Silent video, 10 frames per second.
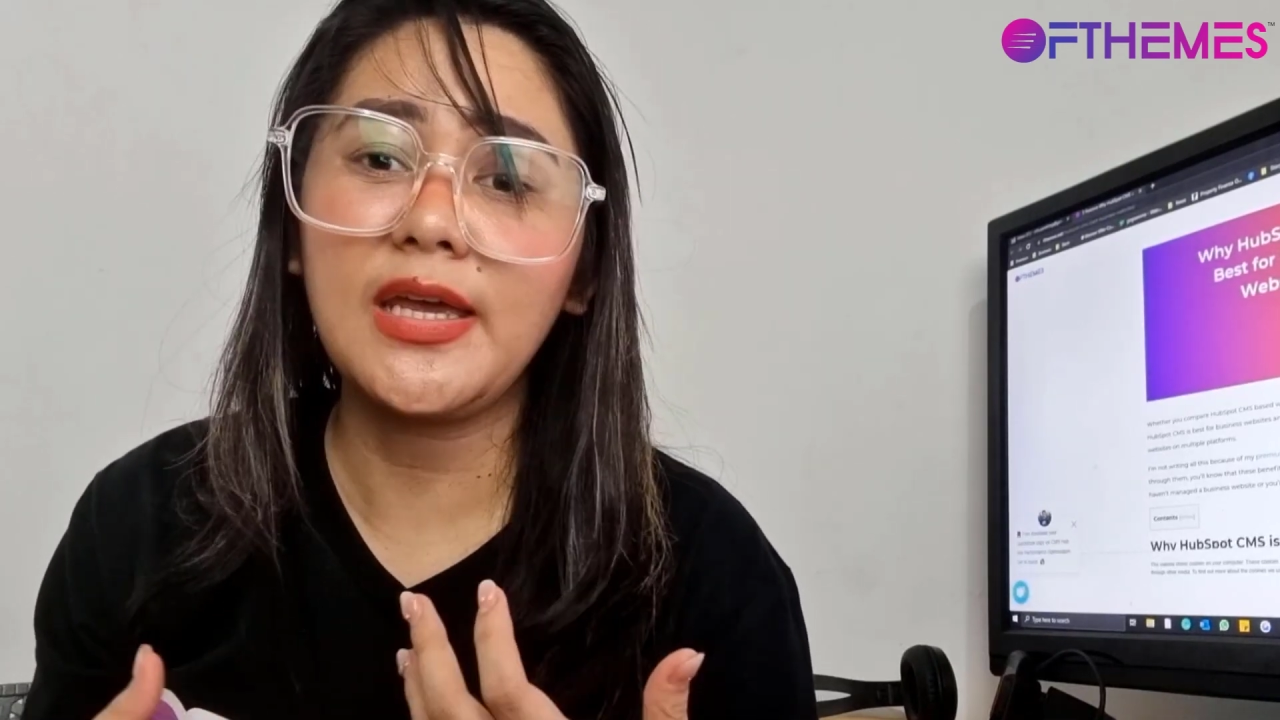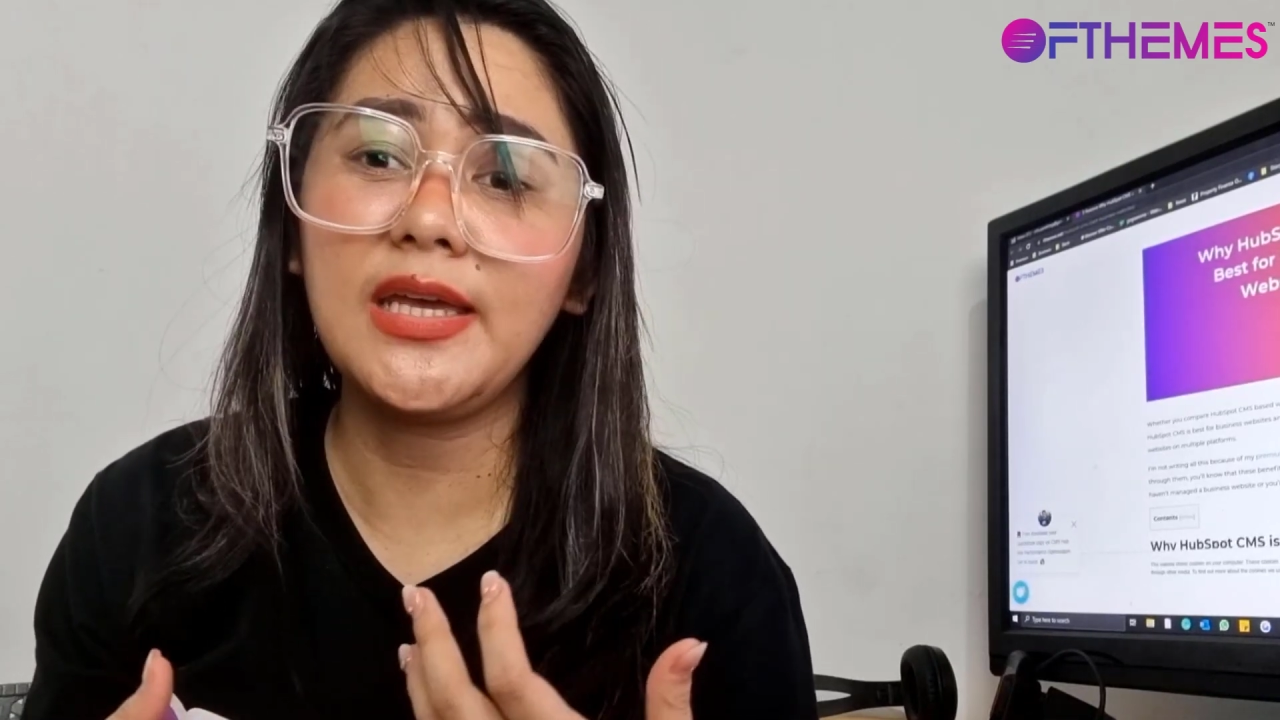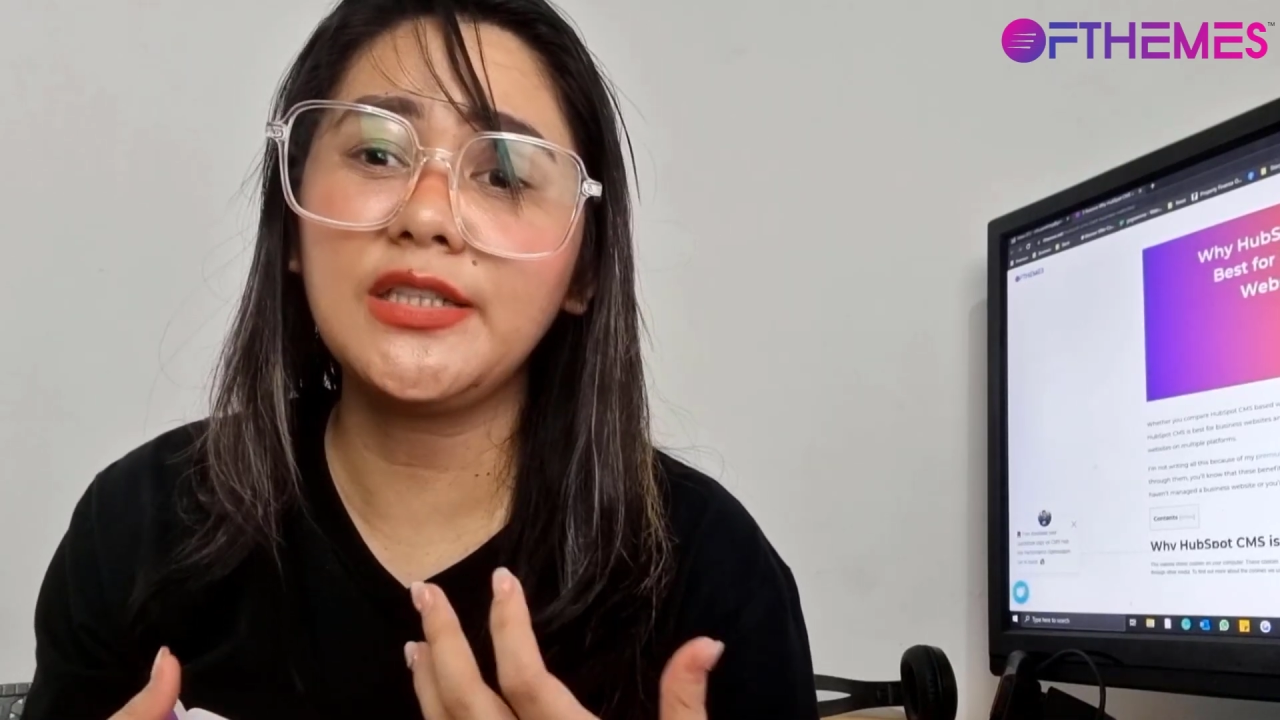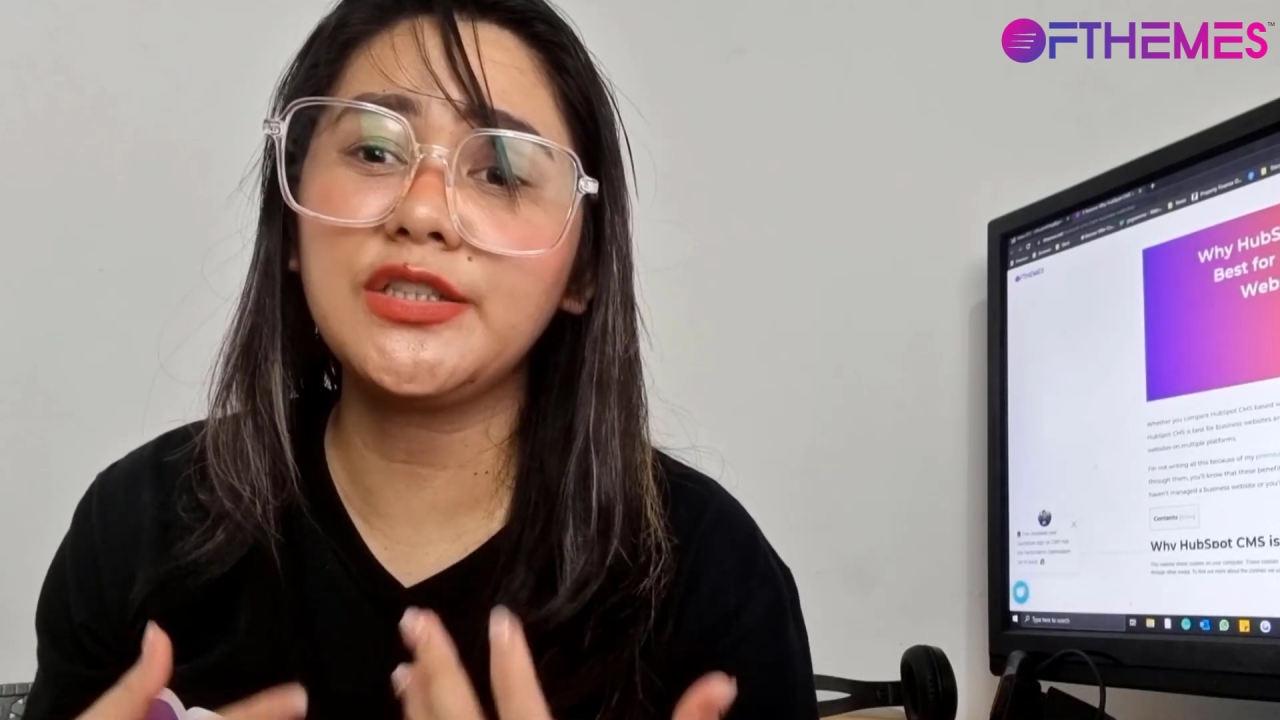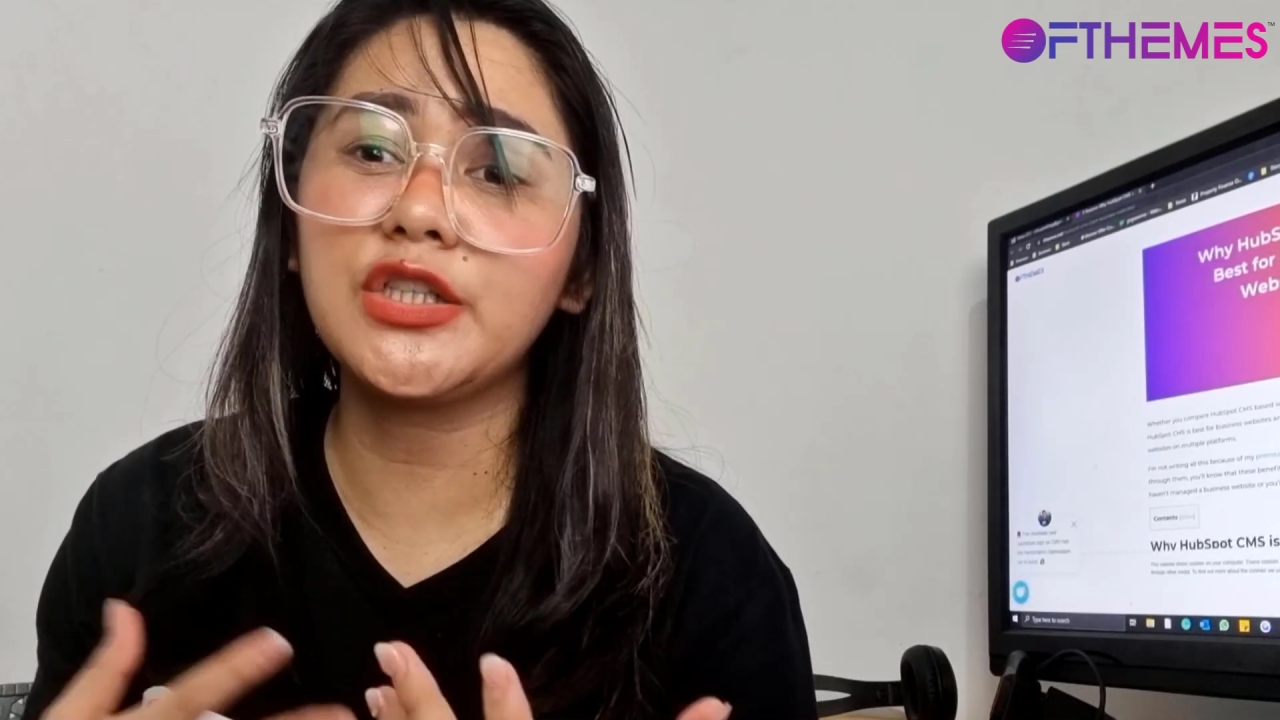
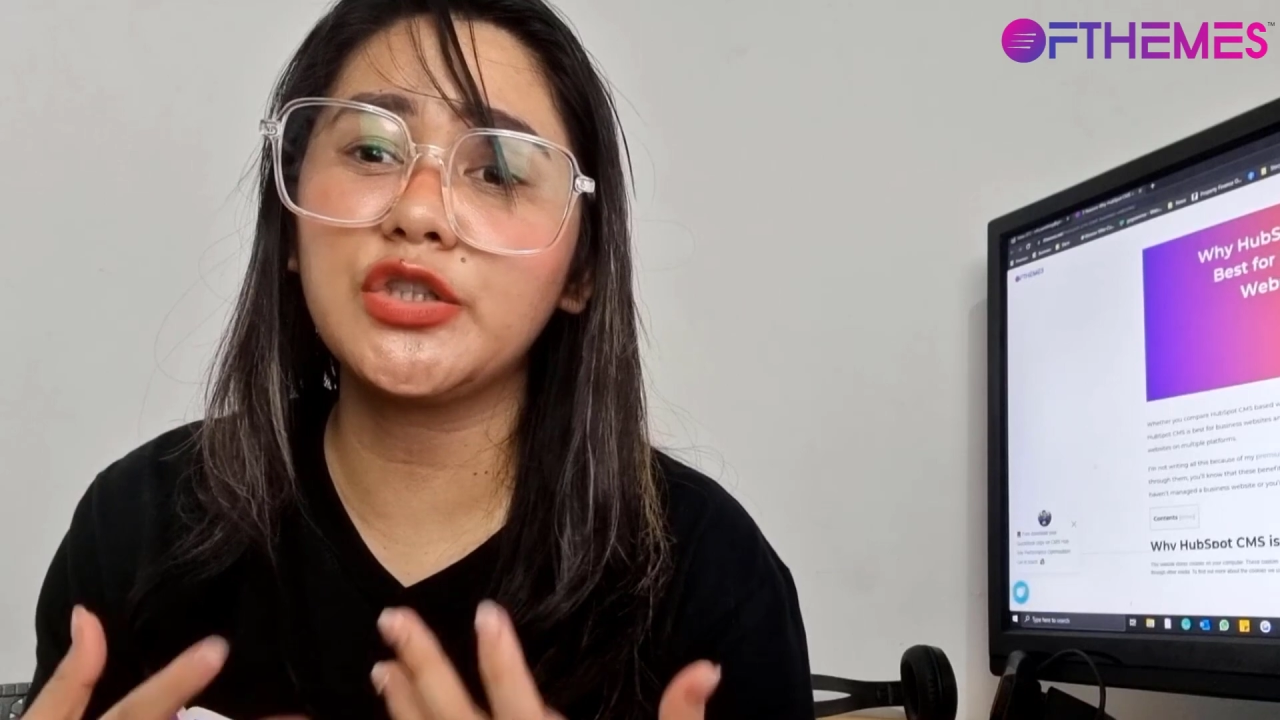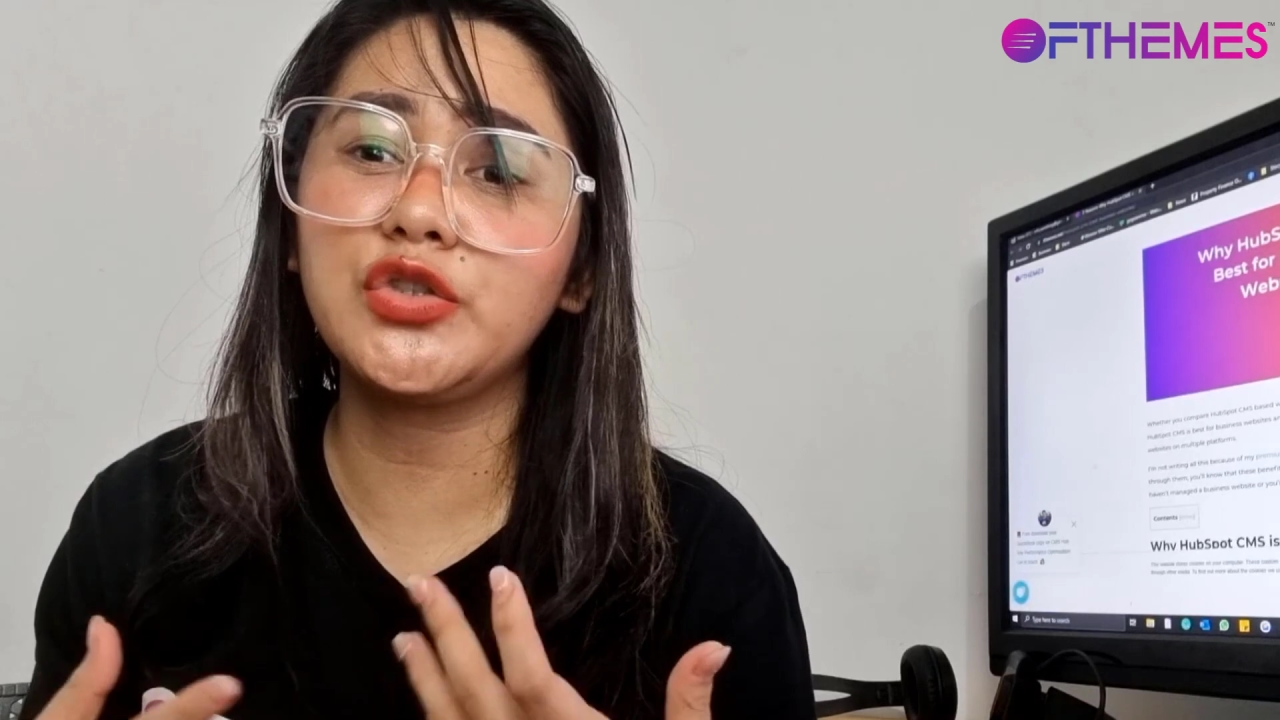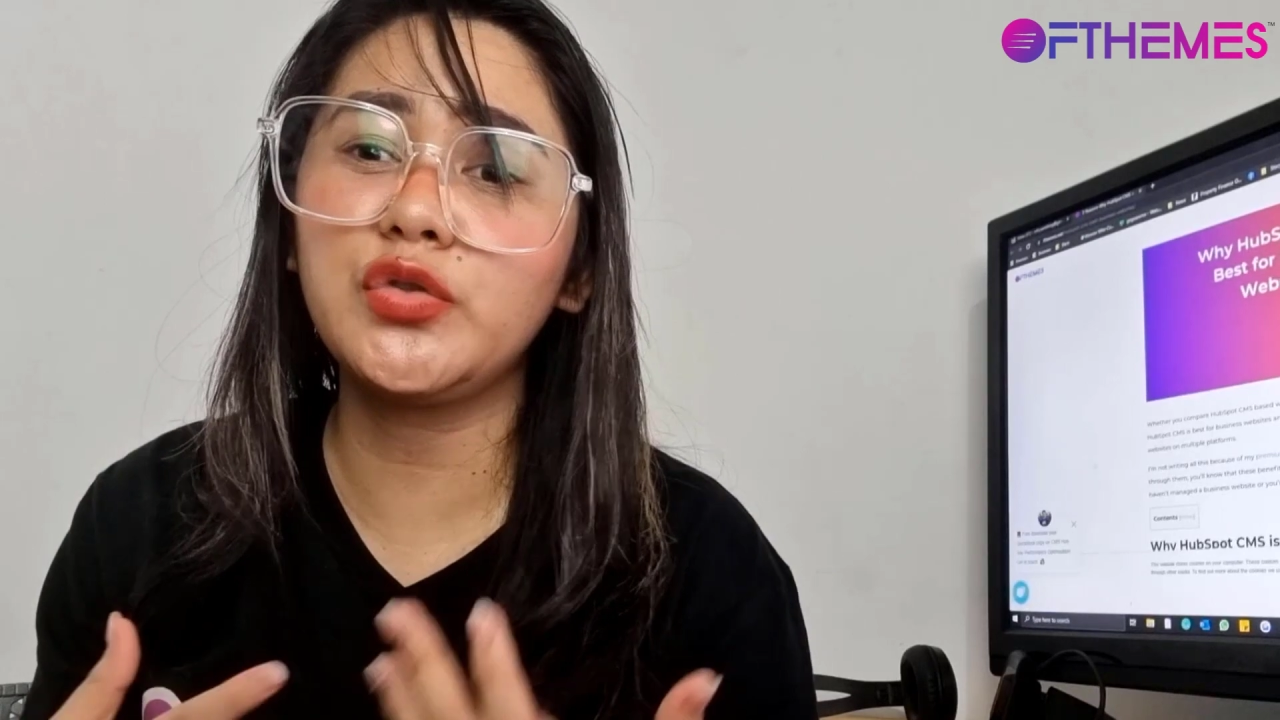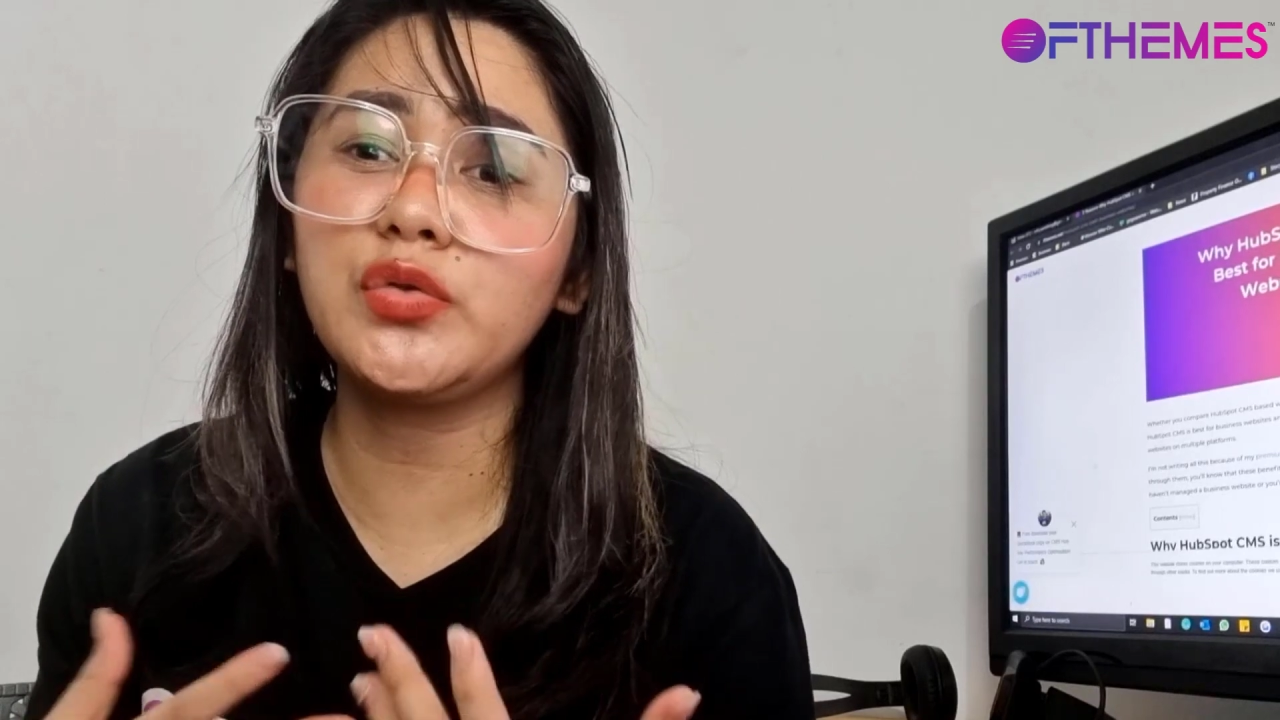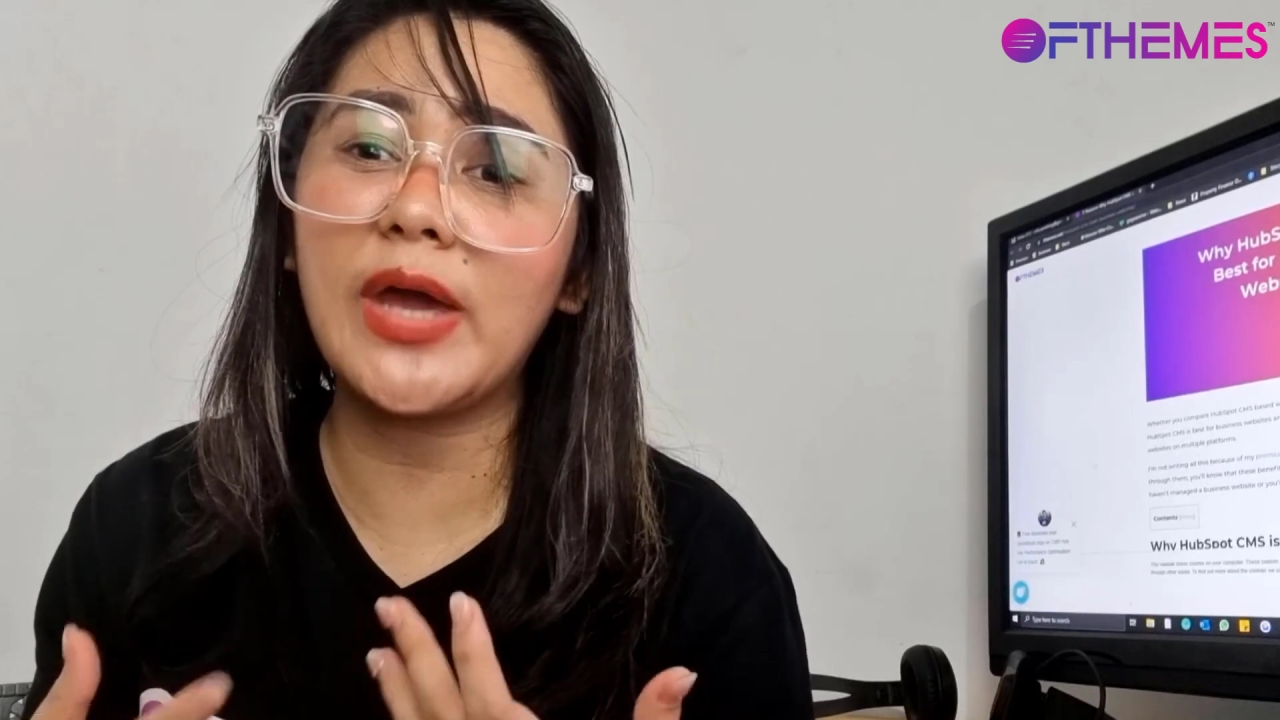
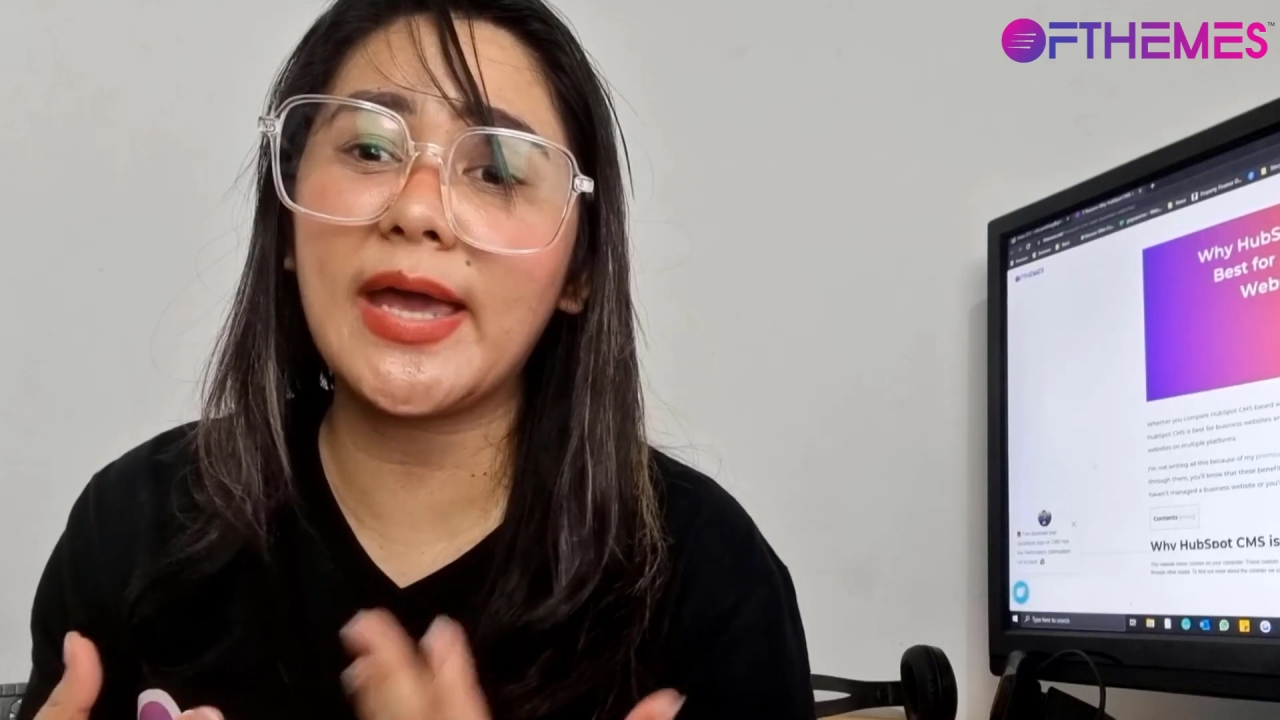and do